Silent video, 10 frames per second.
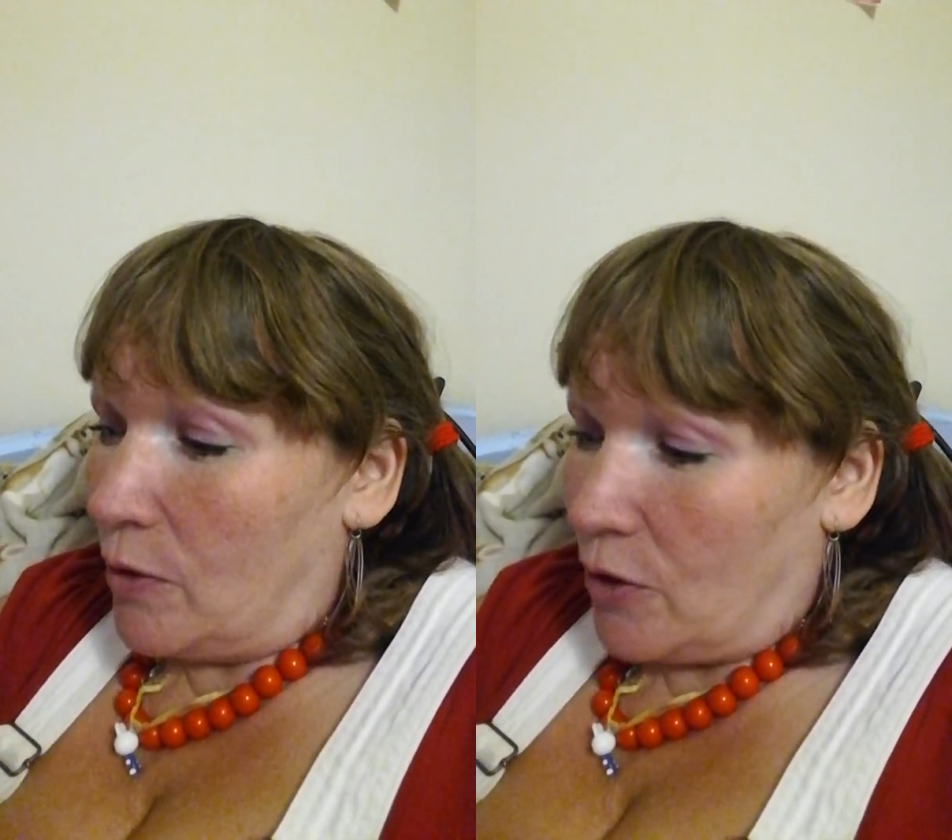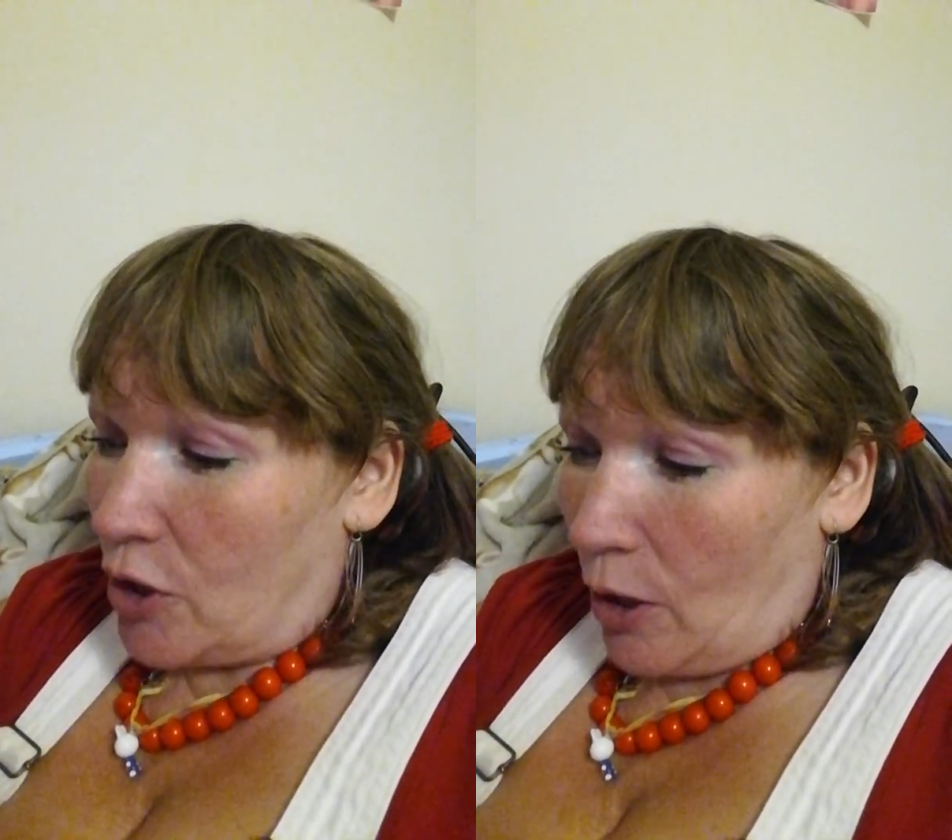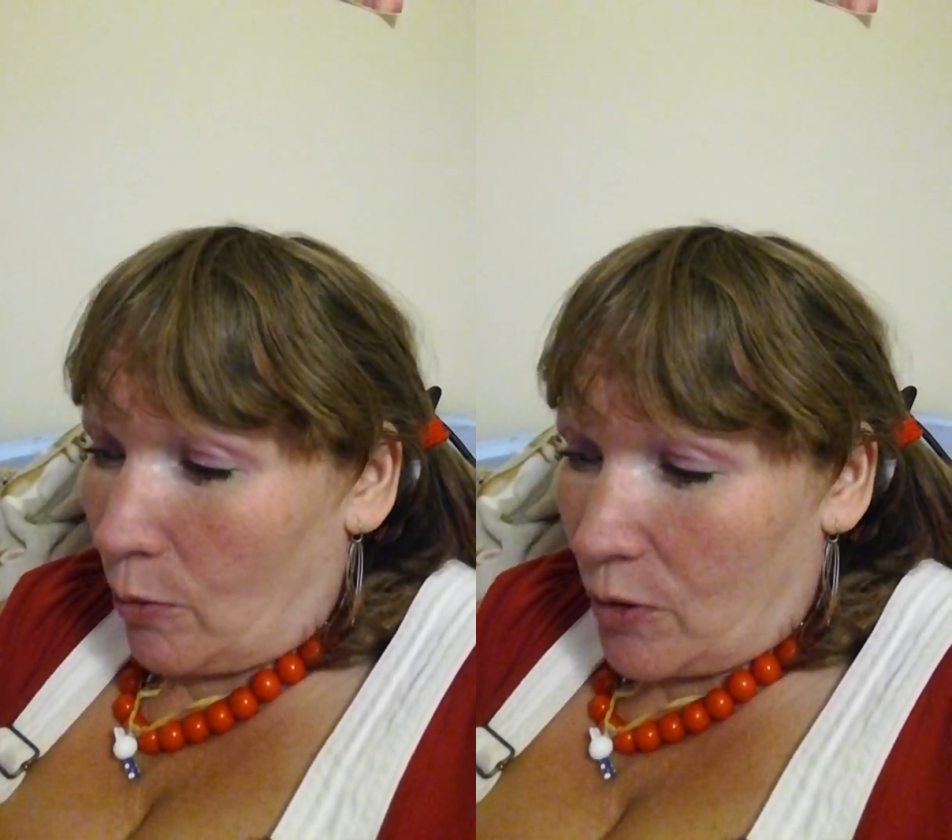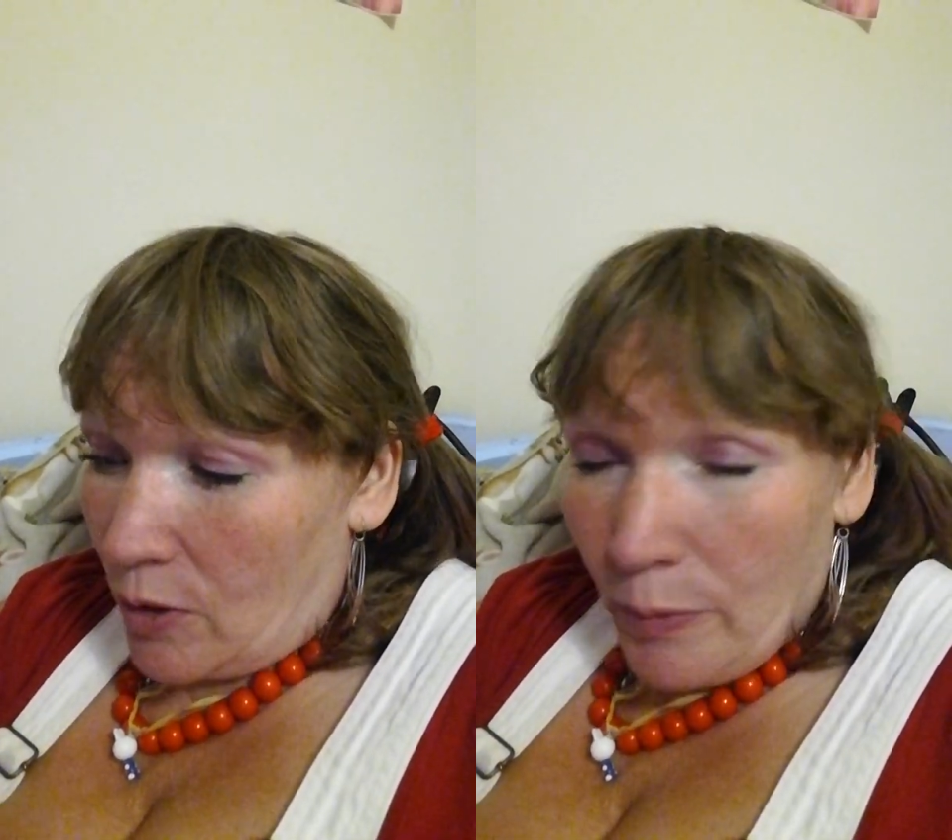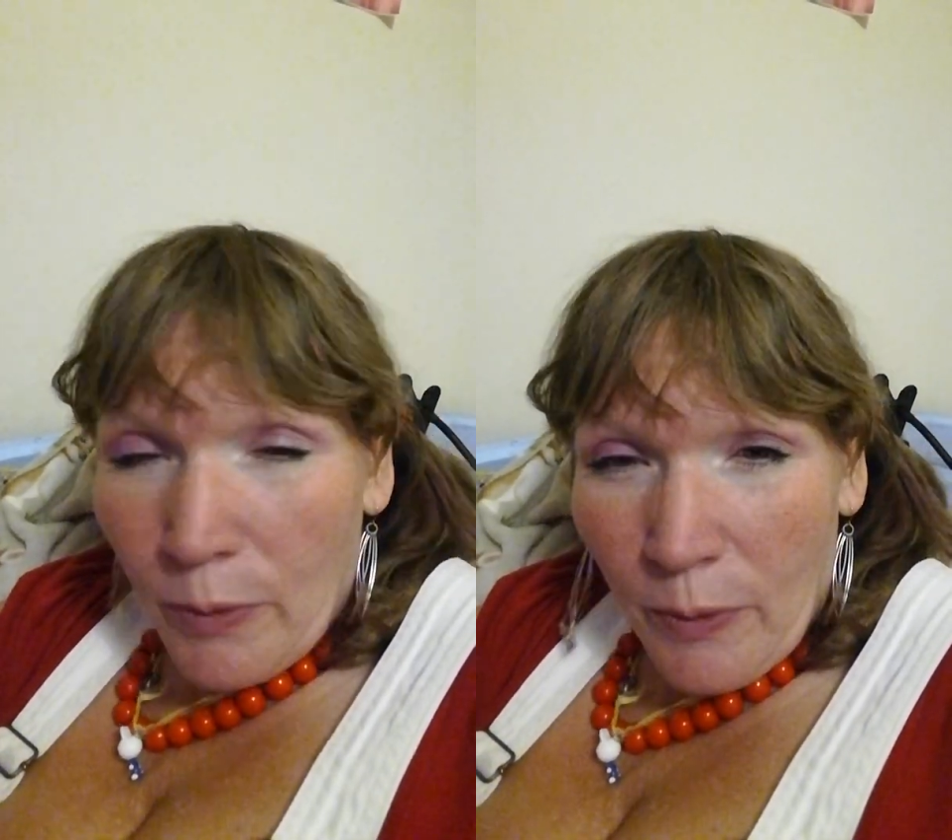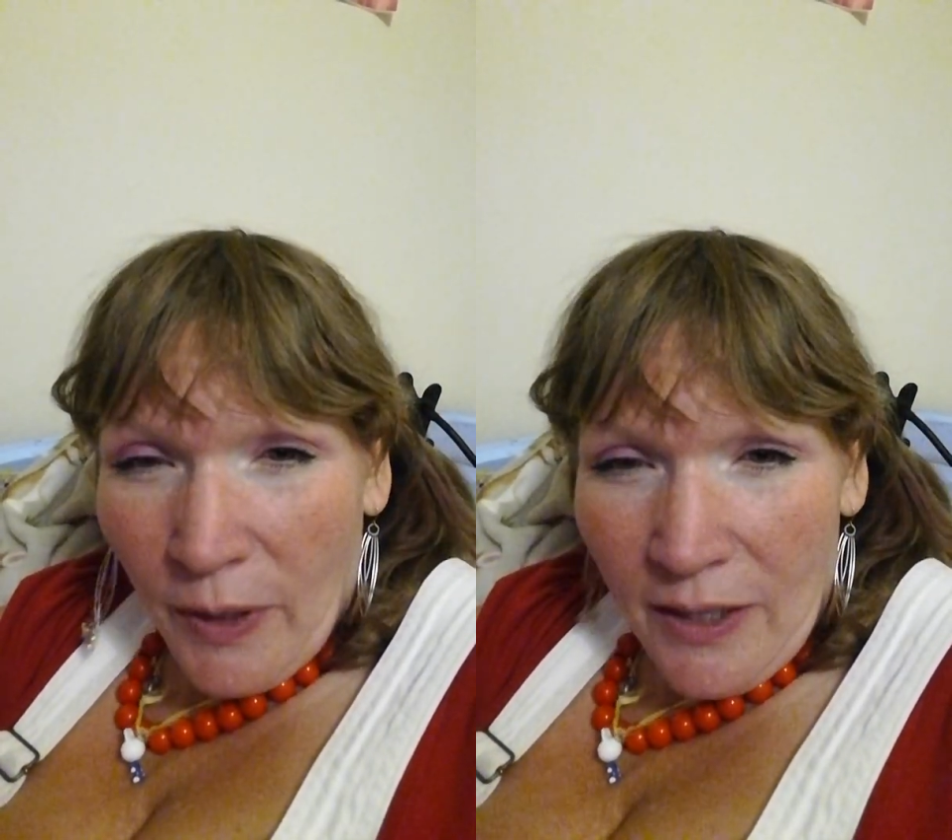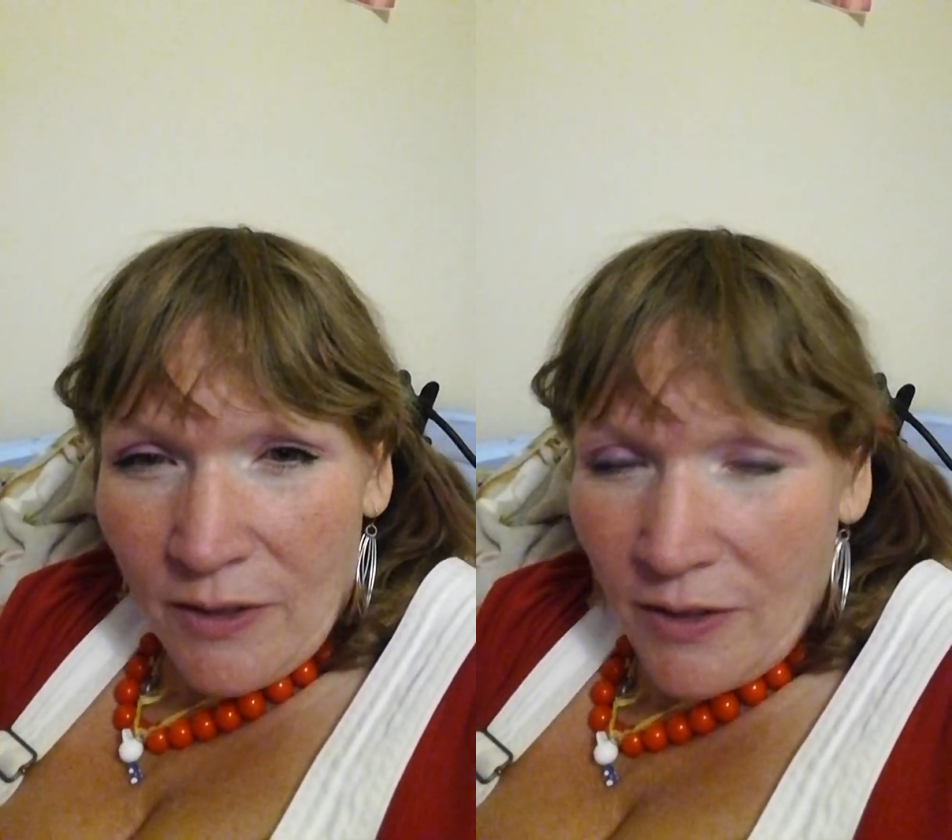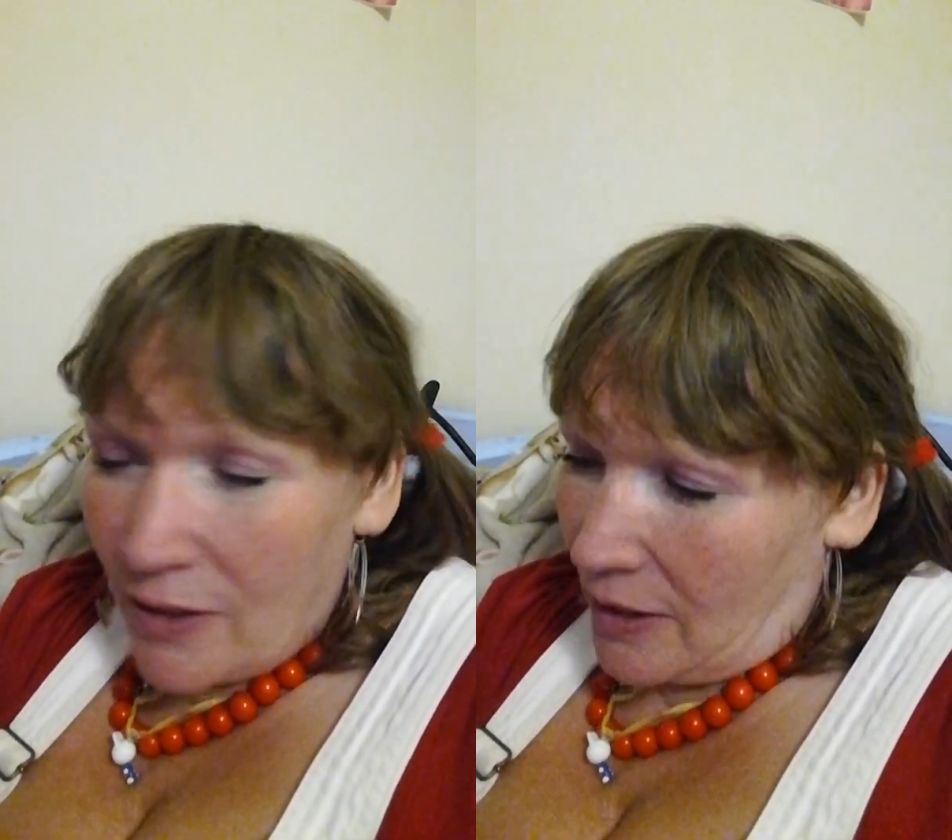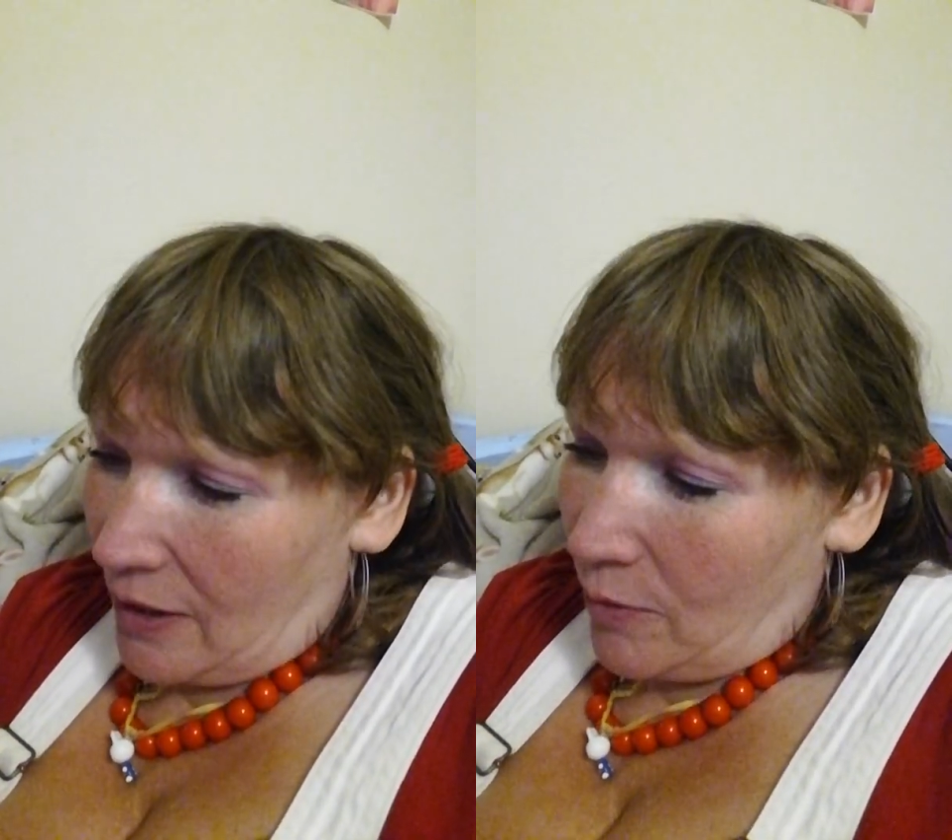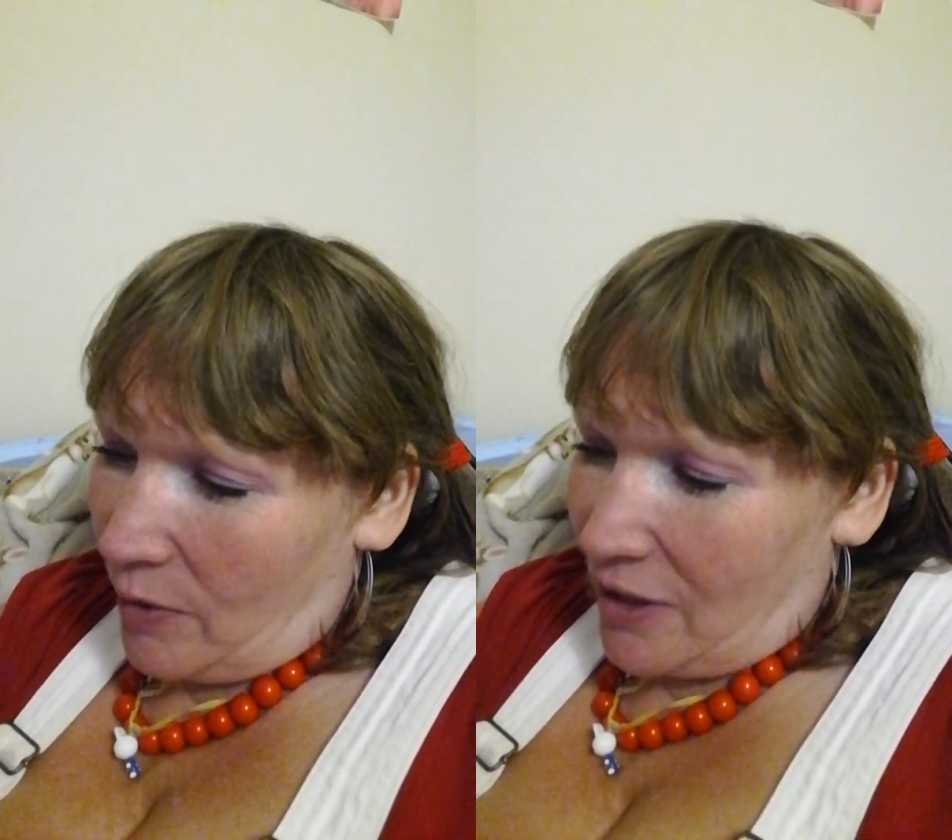the Child Support Agency,
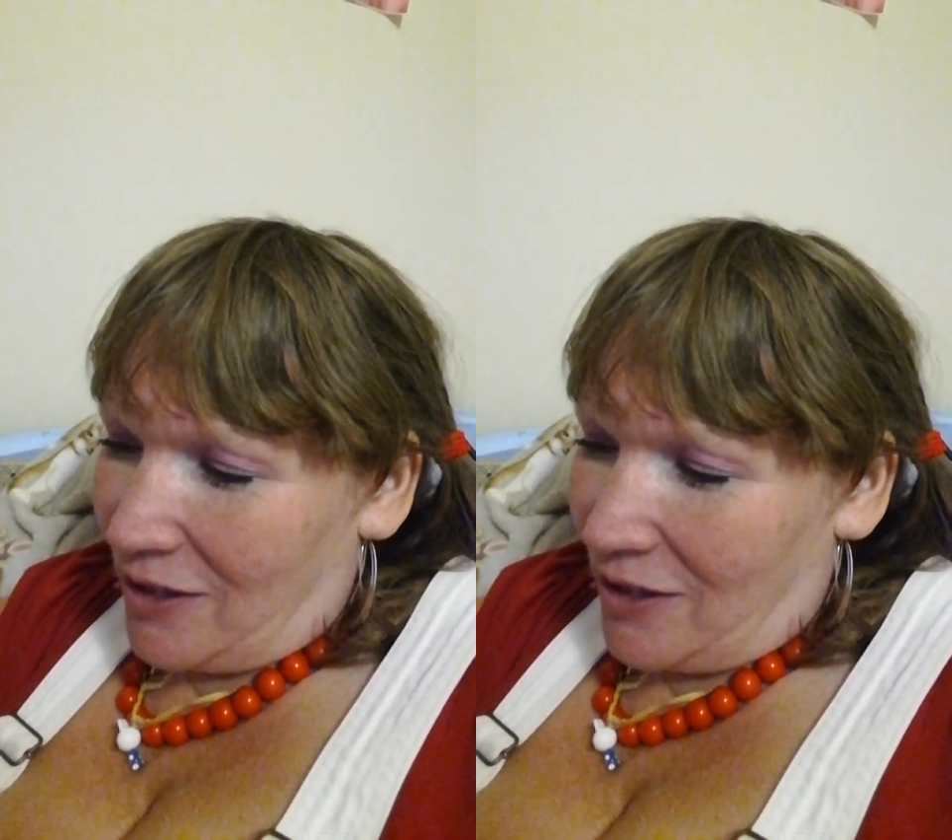which